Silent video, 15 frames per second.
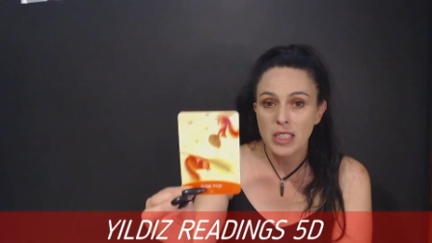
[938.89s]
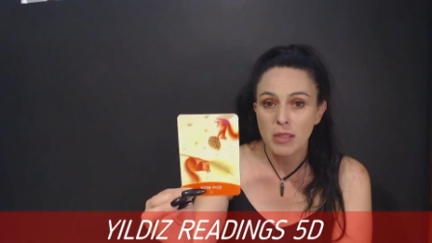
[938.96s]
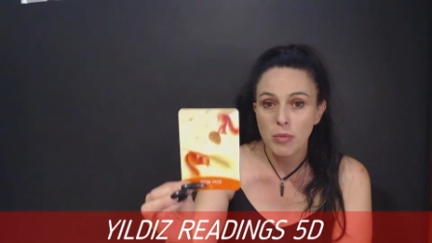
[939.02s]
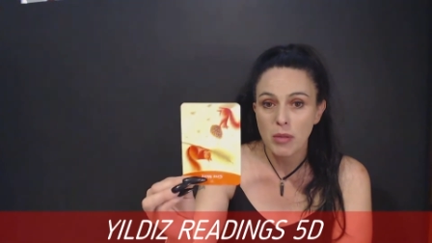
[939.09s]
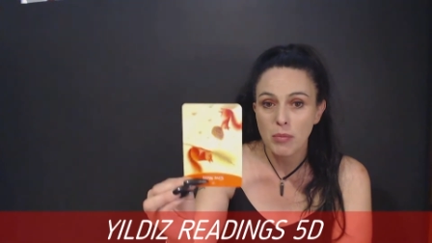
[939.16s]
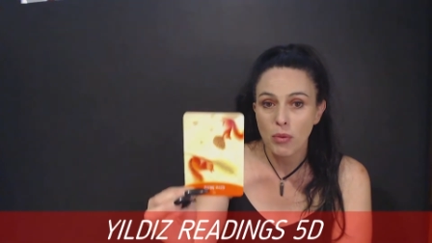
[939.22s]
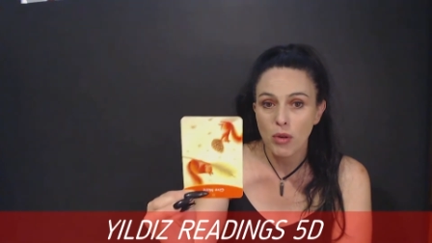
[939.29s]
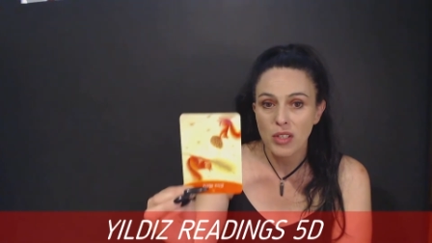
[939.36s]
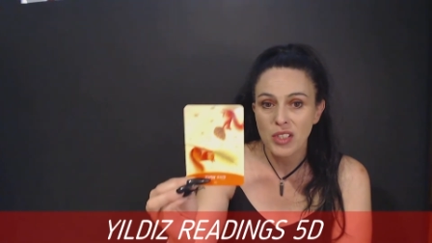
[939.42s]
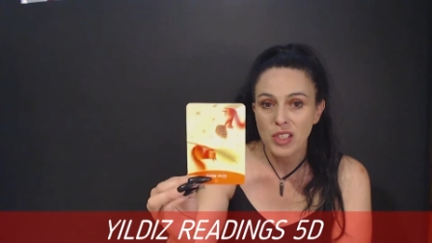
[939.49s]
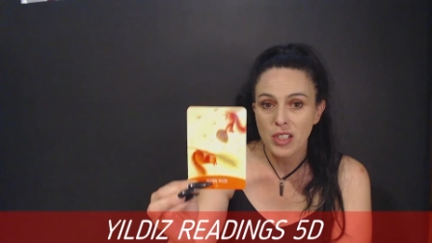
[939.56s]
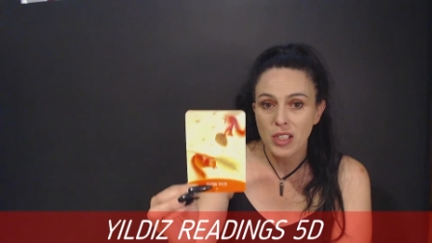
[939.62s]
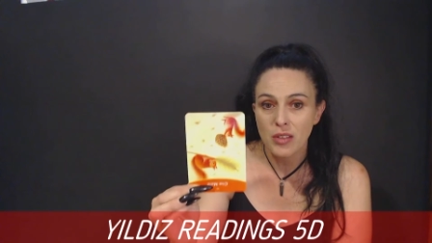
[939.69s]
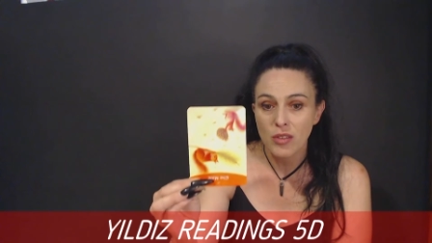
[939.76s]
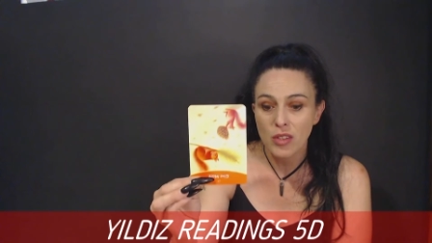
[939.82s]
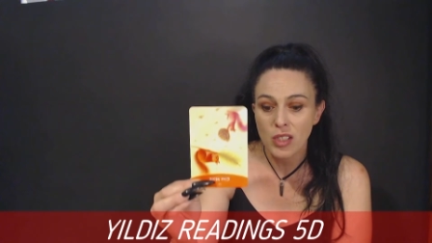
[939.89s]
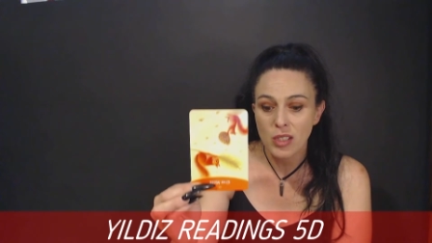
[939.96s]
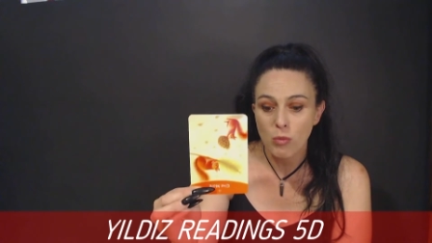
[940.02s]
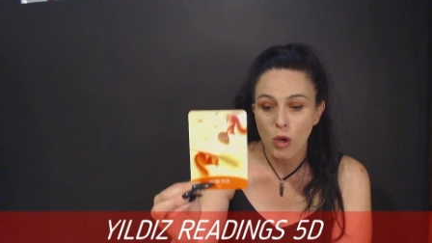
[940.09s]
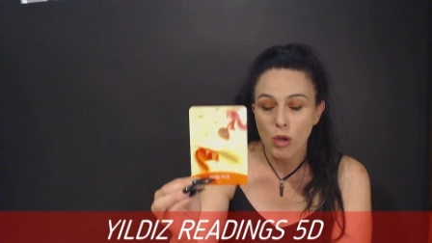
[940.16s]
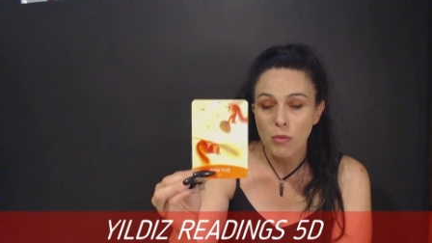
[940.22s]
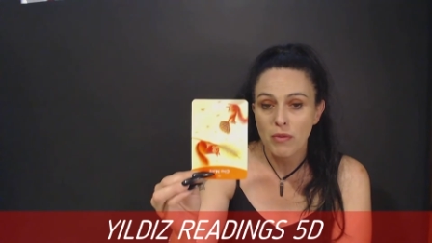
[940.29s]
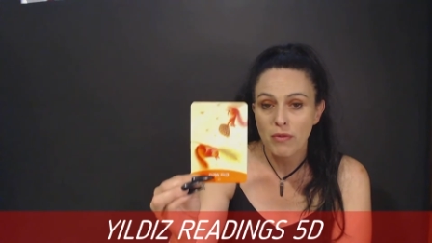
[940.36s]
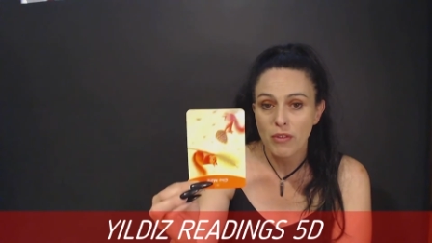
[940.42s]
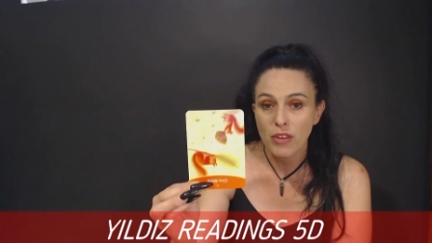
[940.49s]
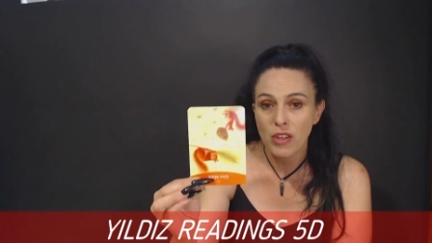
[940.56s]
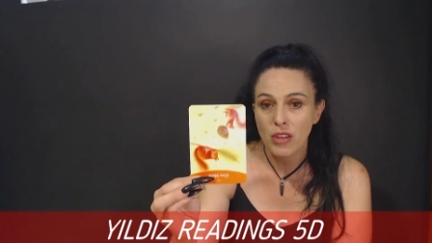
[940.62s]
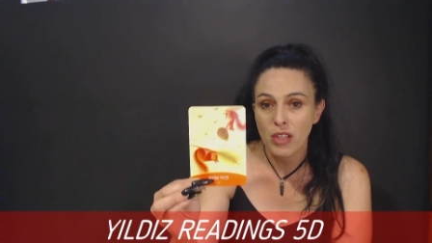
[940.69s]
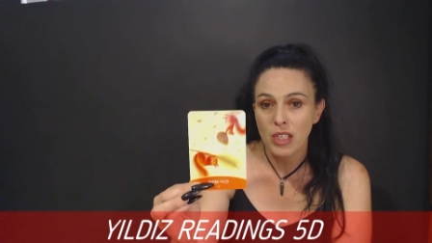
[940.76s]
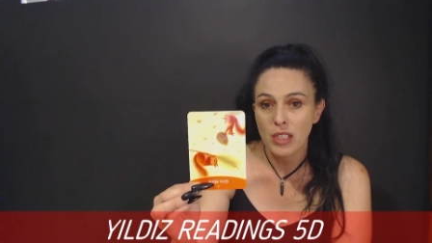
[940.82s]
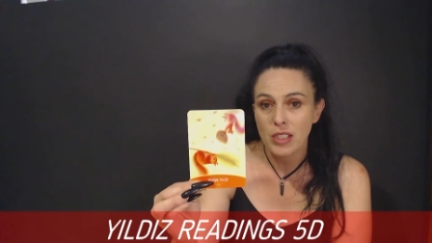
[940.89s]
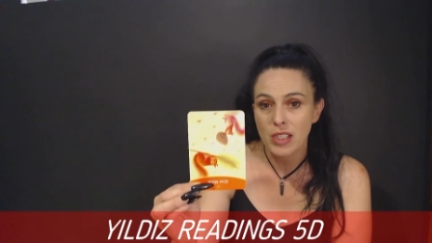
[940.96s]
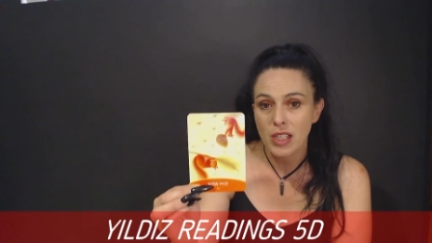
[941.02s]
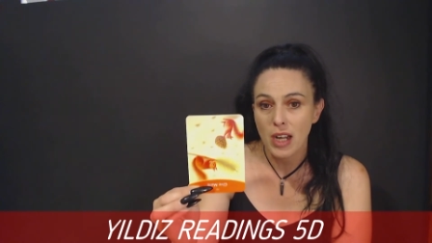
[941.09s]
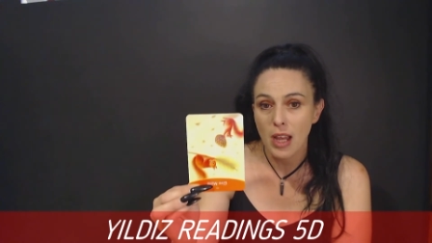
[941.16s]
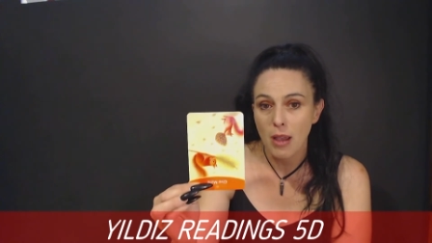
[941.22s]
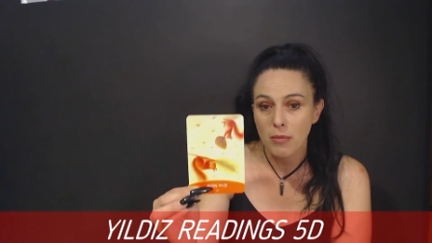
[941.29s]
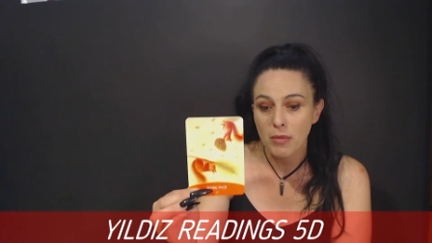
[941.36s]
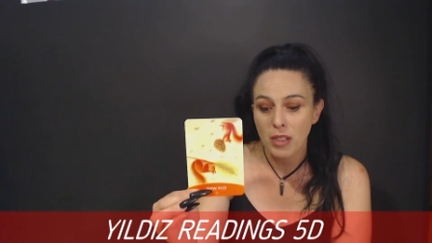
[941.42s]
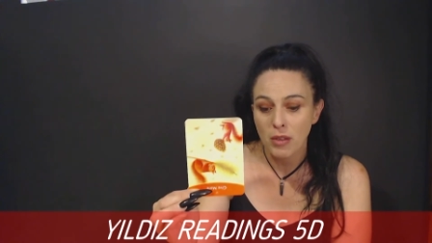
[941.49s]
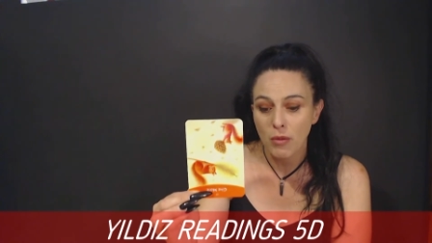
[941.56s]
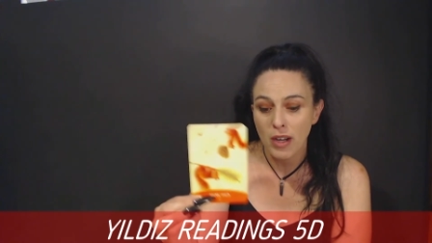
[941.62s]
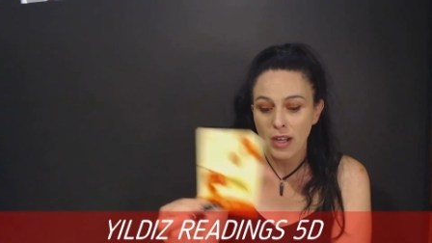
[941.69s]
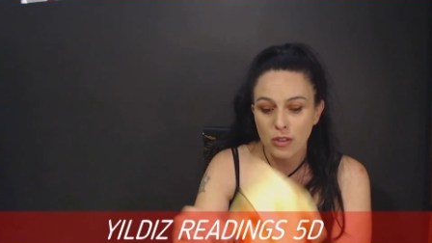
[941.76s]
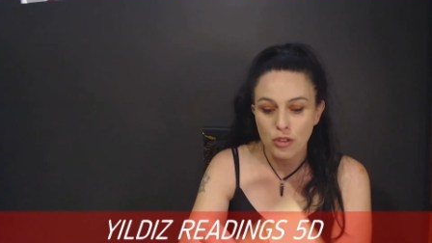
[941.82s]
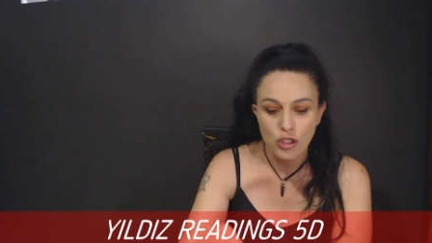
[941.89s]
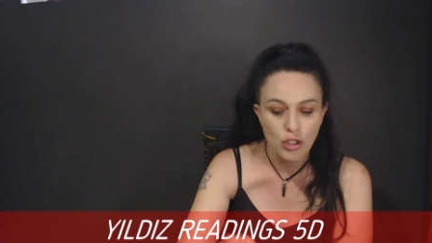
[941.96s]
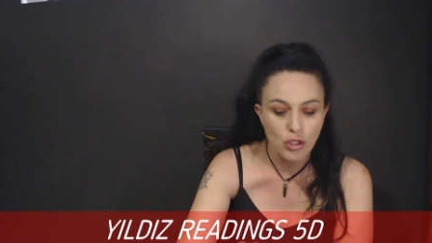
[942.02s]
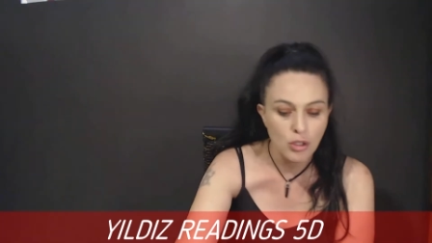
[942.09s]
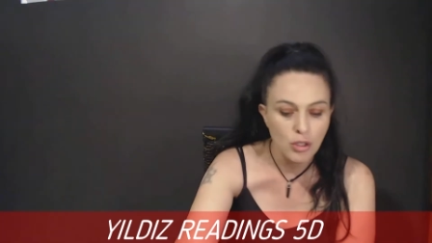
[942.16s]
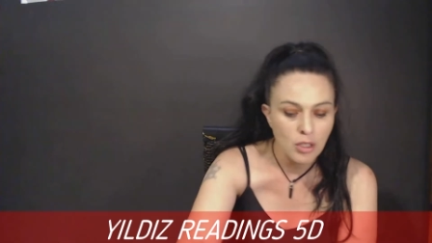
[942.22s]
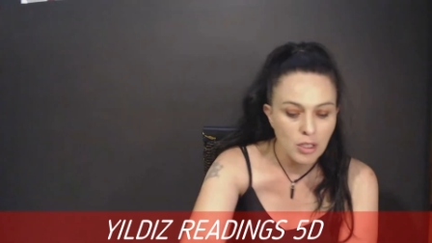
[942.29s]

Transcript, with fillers: to be present in this moment for the things that are happening around you.